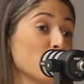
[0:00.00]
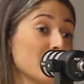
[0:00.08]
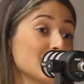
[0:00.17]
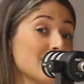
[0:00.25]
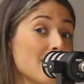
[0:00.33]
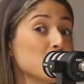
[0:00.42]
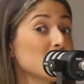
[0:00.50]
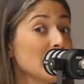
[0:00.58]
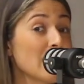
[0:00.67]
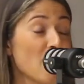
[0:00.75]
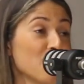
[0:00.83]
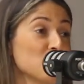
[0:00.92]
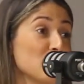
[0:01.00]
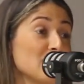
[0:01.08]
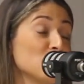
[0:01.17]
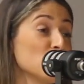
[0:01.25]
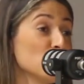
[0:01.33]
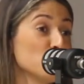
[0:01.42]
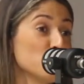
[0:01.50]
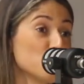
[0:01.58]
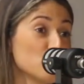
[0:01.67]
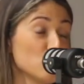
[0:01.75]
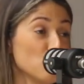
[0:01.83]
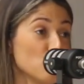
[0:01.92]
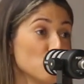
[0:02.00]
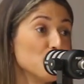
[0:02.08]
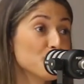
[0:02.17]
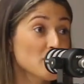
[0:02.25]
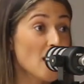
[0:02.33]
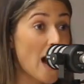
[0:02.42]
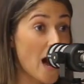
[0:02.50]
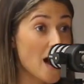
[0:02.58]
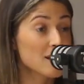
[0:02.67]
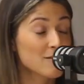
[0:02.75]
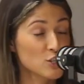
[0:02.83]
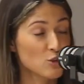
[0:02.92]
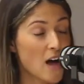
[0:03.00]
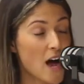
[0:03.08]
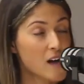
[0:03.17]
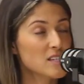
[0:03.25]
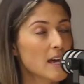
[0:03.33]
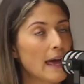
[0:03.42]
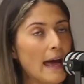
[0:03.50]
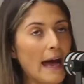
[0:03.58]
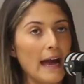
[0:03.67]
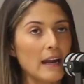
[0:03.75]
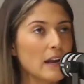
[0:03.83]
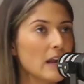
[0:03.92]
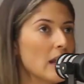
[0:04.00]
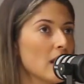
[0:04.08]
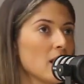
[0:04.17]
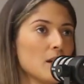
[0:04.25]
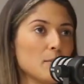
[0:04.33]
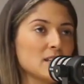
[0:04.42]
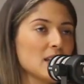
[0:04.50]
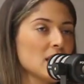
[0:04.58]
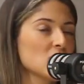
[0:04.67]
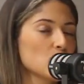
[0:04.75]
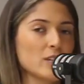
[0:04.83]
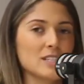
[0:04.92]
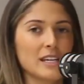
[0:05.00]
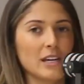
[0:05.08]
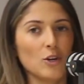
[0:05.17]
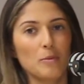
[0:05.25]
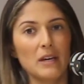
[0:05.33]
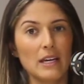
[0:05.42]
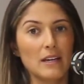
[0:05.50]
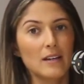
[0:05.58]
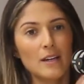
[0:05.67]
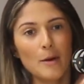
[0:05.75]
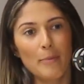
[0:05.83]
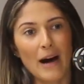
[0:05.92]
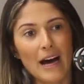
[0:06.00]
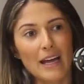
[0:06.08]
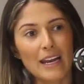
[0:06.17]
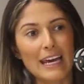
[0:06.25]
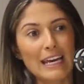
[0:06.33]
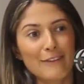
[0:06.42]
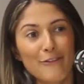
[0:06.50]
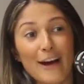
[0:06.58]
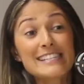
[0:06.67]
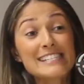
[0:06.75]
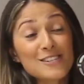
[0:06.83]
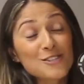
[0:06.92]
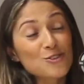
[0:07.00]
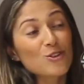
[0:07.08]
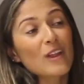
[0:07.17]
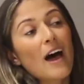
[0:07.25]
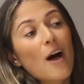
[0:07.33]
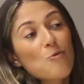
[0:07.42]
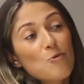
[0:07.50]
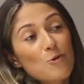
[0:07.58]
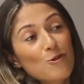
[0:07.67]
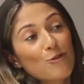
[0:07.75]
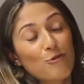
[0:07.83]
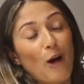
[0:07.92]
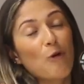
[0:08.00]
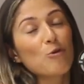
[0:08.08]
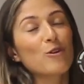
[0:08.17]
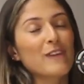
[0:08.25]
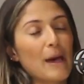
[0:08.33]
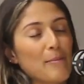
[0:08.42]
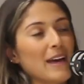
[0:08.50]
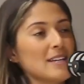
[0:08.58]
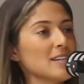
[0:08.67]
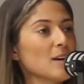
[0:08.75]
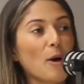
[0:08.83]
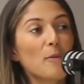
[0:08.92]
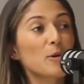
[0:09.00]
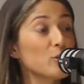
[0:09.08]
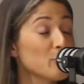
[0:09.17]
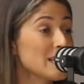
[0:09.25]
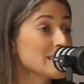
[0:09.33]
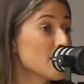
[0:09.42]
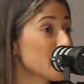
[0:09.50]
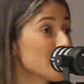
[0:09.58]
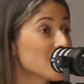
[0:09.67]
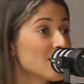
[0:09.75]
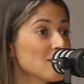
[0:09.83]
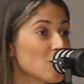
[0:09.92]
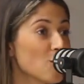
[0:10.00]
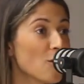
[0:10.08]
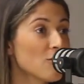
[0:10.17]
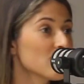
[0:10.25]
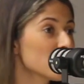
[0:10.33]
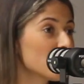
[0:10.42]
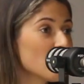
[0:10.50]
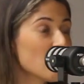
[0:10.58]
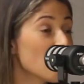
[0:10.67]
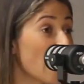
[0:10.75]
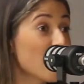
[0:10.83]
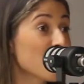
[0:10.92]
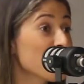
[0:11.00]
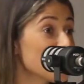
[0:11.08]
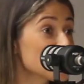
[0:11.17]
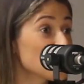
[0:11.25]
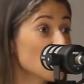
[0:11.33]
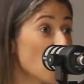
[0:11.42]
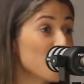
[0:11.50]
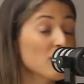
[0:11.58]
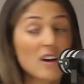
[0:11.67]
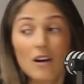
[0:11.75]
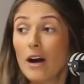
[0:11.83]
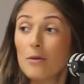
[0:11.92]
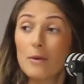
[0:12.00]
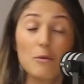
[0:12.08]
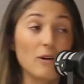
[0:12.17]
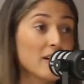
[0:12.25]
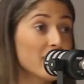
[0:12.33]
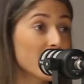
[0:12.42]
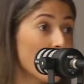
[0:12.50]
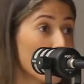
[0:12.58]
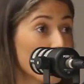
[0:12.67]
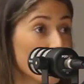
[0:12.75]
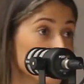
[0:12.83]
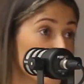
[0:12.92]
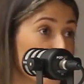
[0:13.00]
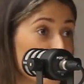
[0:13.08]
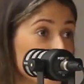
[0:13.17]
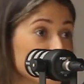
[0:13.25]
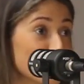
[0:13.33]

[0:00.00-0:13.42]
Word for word: bless them, encouraged me to pursue art, visual arts. Hated it. My teachers wanted to kill me. But if I didn't do that, I wouldn't have kept painting. It probably would have been something that, you know, like other things in life, you're like, oh, I remember I did that when I was 4 years